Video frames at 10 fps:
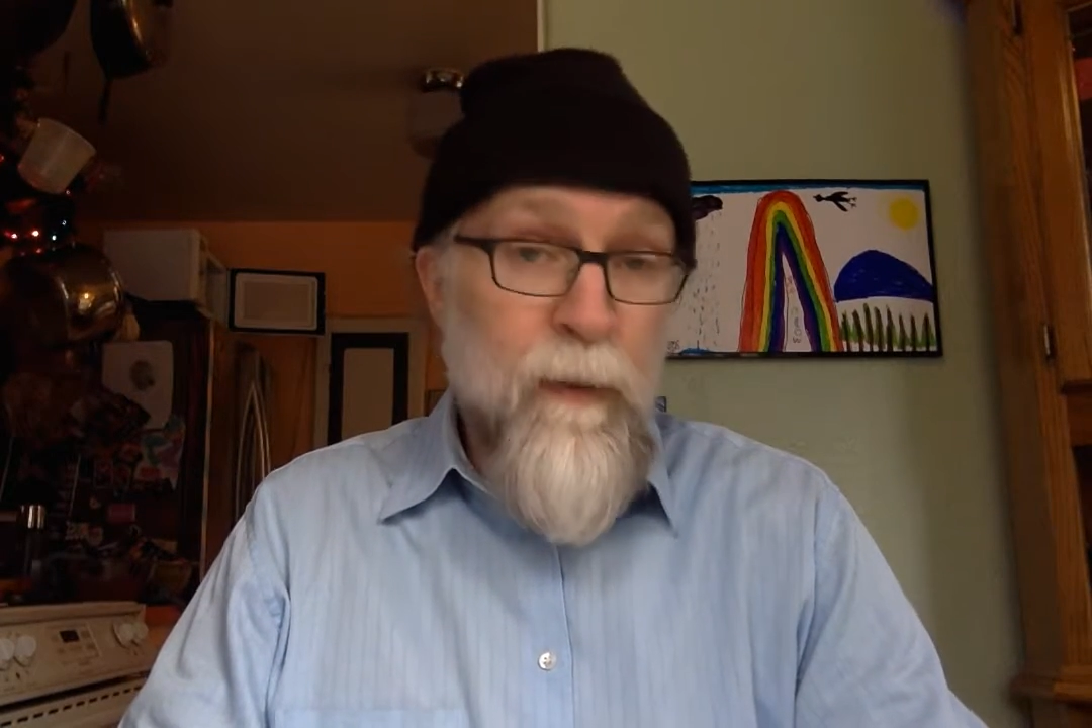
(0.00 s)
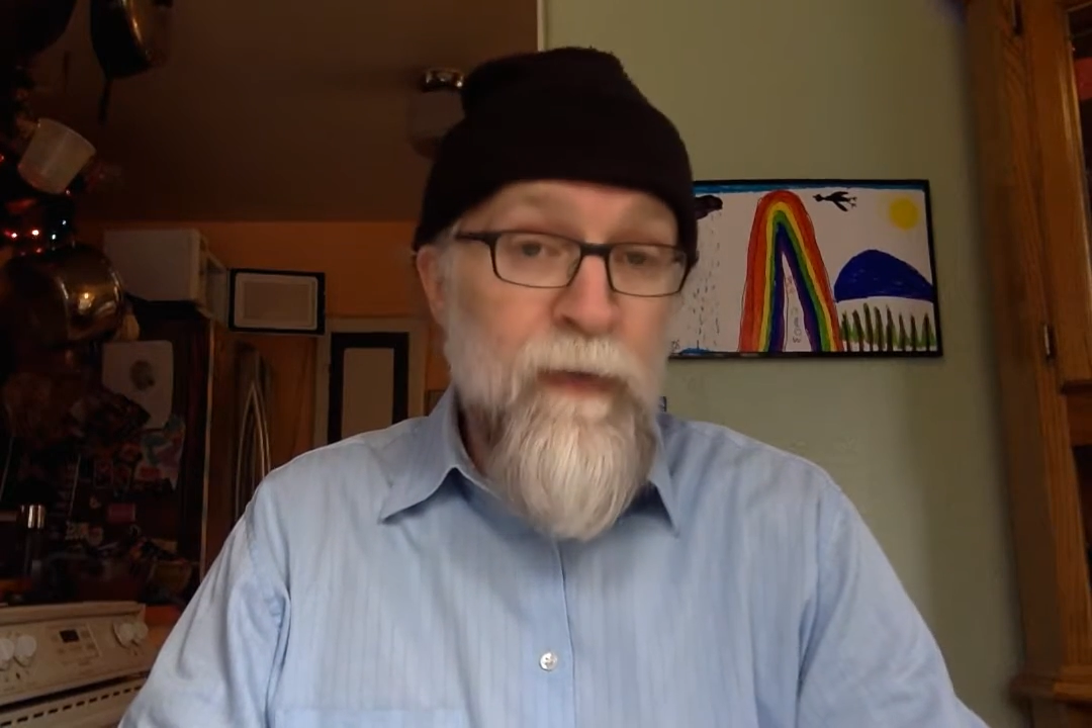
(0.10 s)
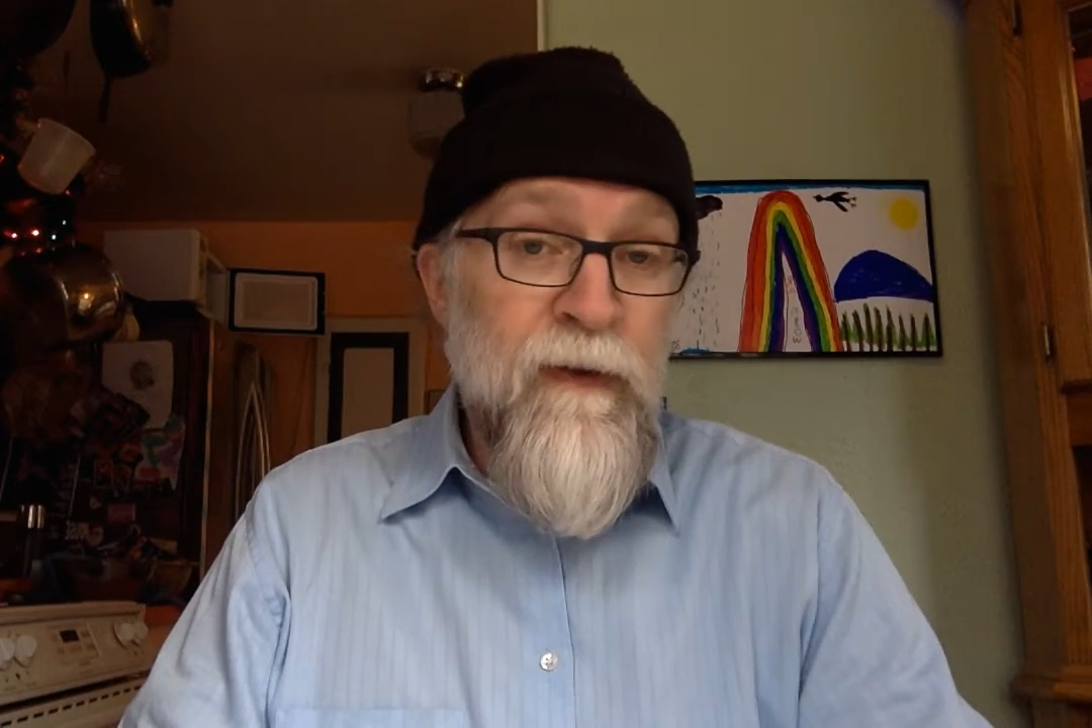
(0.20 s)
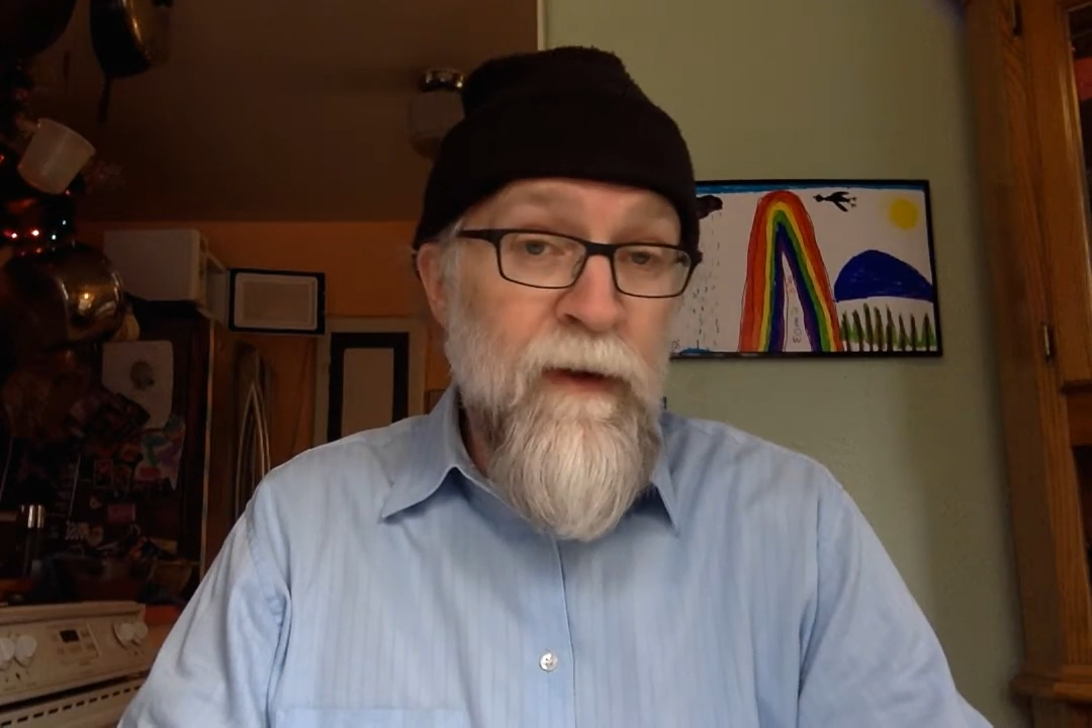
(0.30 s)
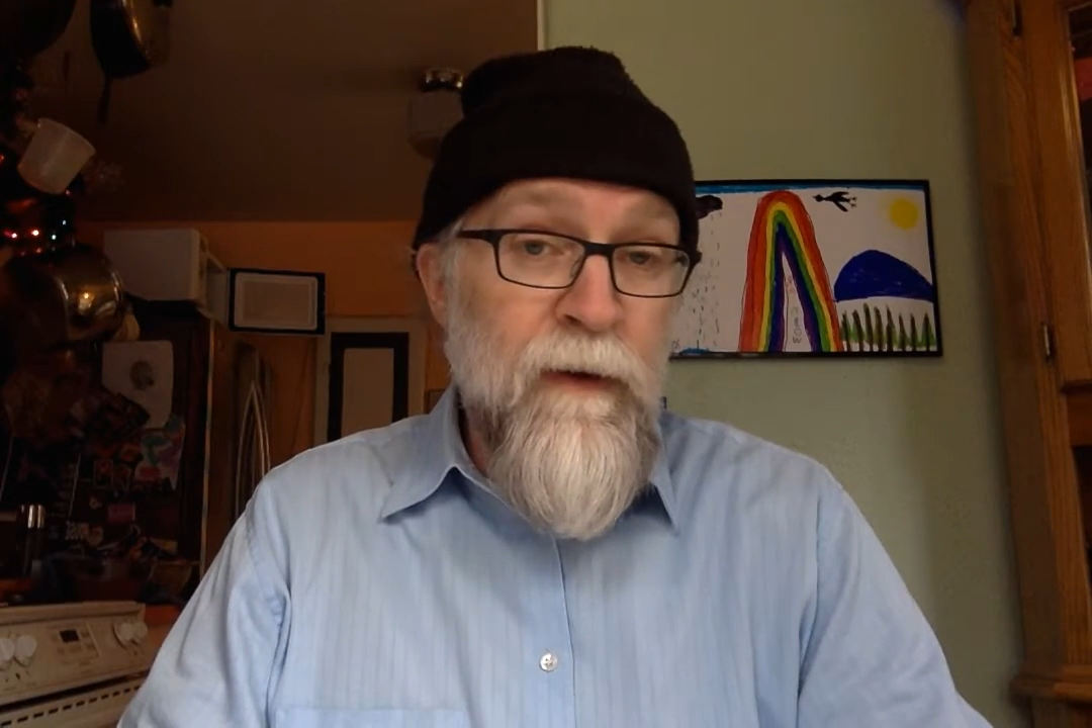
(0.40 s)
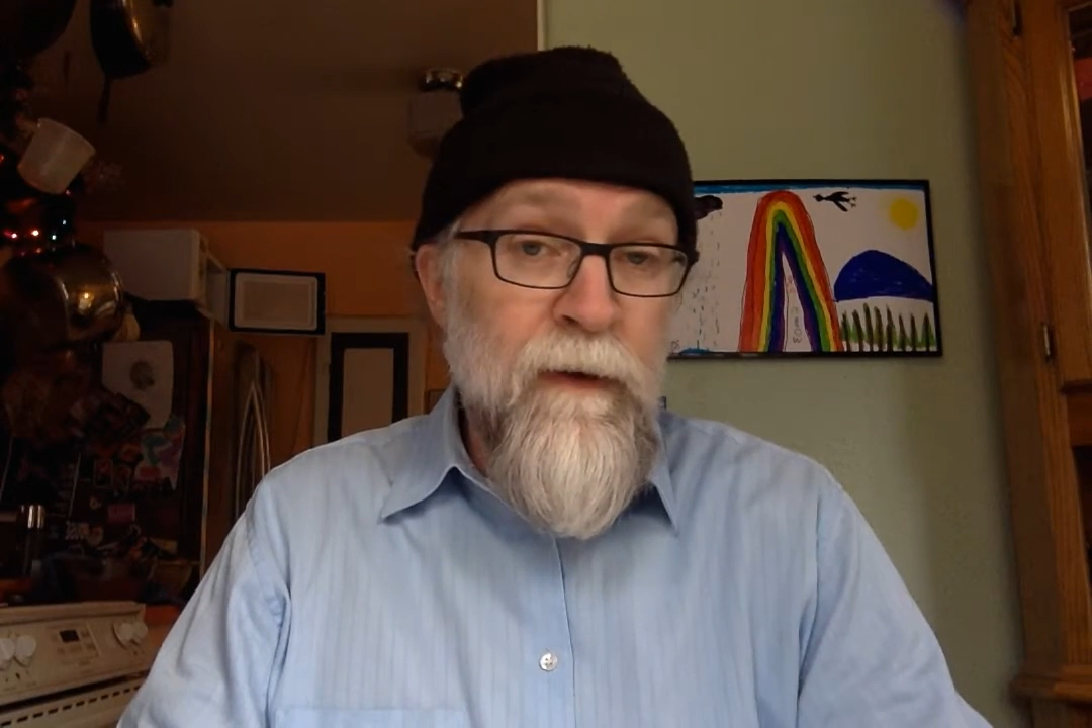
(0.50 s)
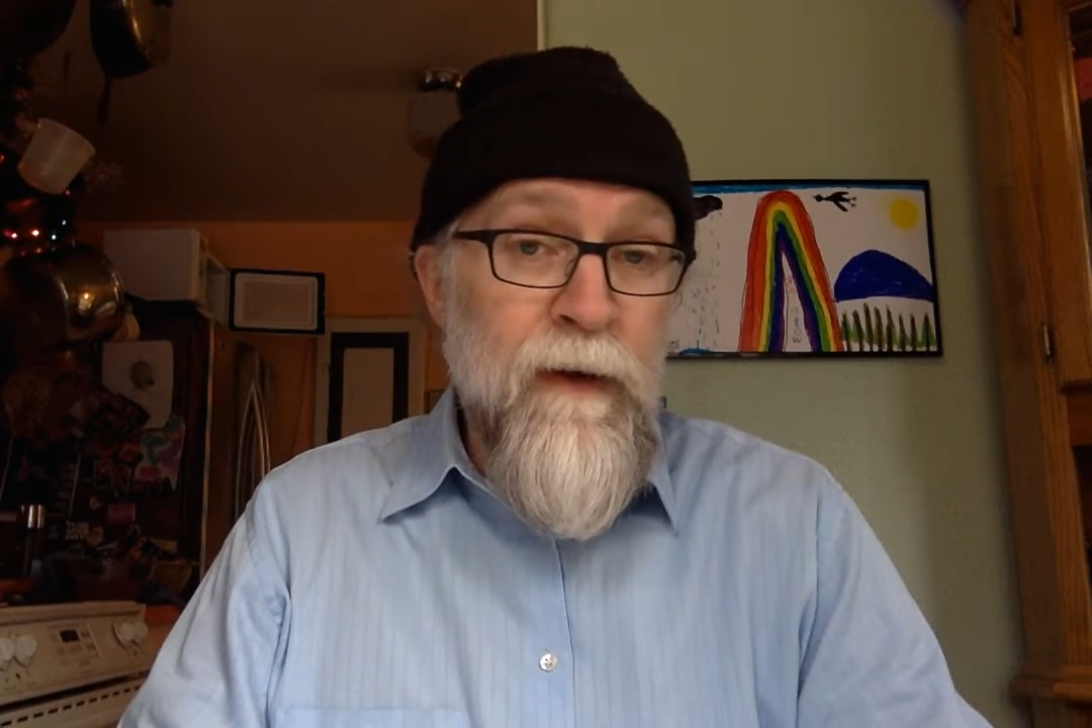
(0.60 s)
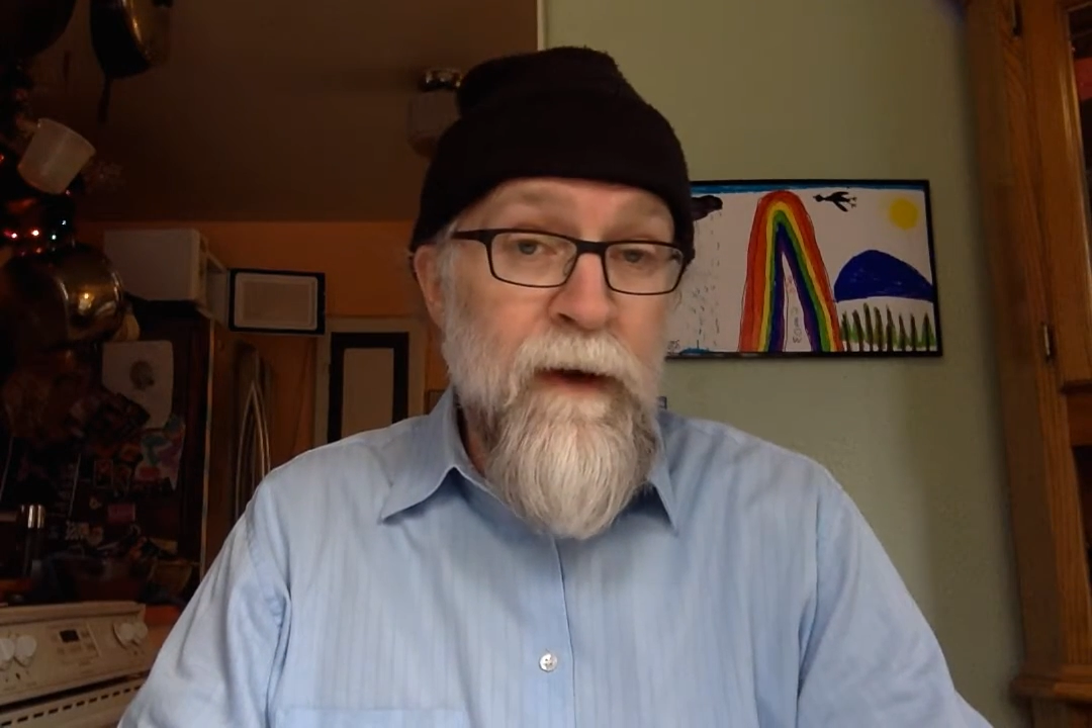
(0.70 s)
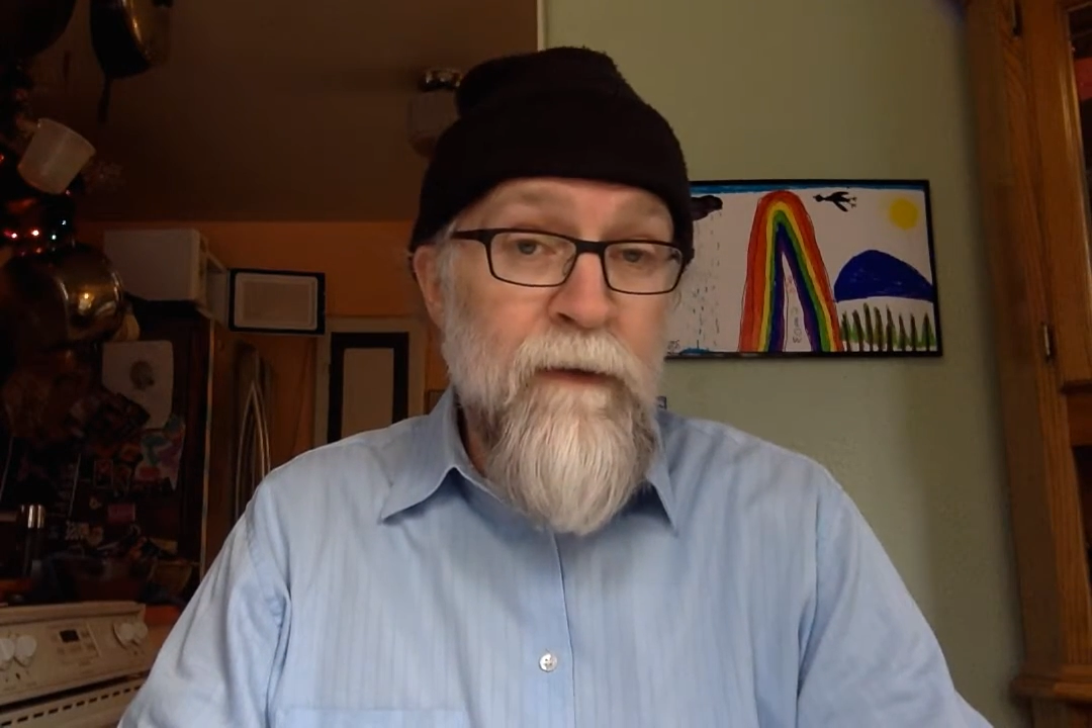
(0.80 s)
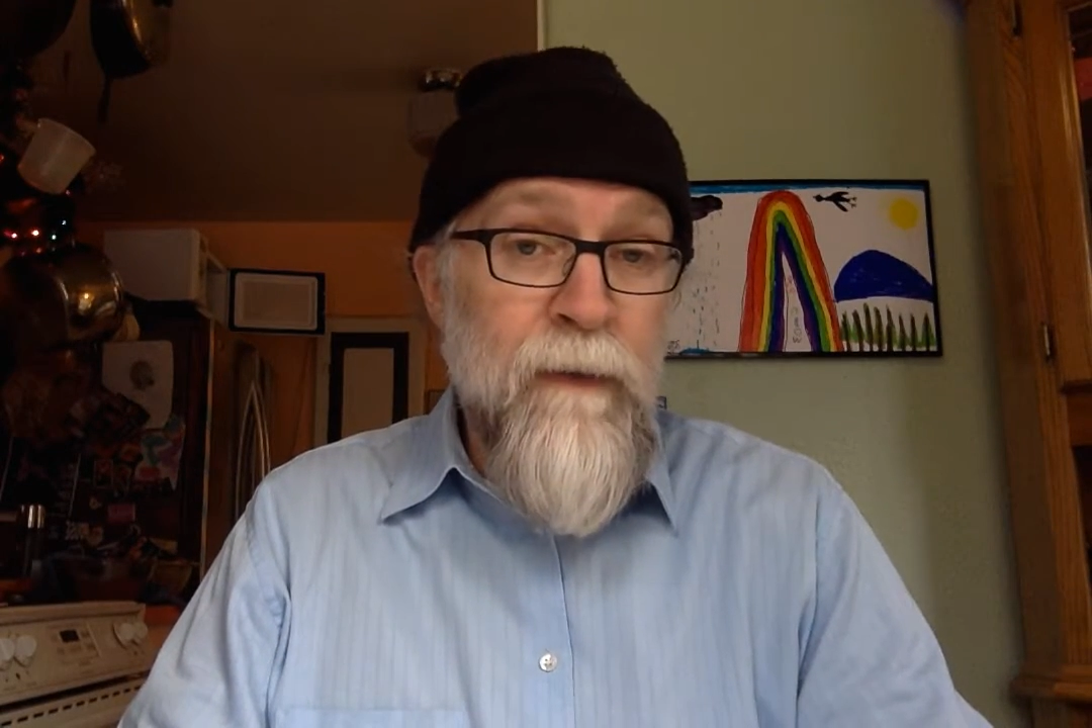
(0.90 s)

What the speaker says: particular case,